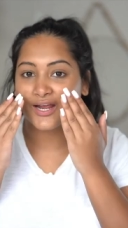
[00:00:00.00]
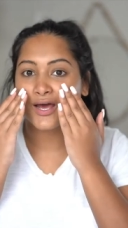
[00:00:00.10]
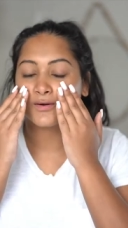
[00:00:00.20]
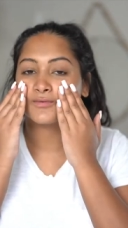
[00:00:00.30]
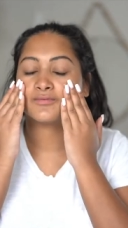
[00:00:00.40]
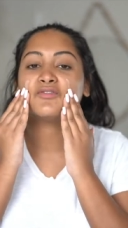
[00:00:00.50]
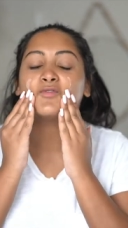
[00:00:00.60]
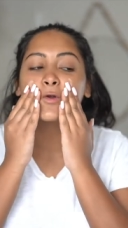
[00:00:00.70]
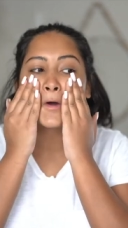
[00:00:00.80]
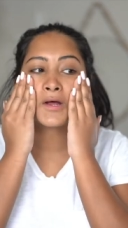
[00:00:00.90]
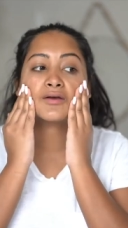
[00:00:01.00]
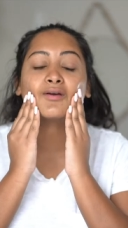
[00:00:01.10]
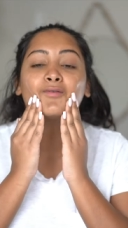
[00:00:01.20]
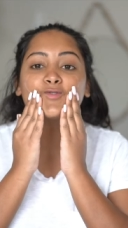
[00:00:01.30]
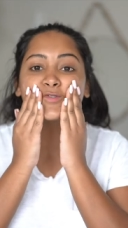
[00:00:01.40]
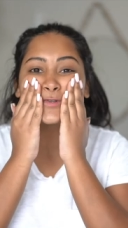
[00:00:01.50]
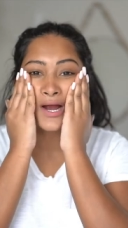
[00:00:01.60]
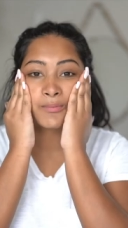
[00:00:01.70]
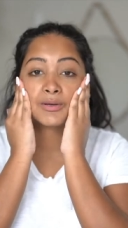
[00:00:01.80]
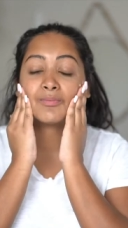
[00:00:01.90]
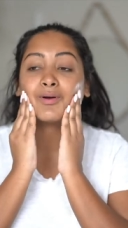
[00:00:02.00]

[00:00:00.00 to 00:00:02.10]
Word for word: I don't even know how to describe it,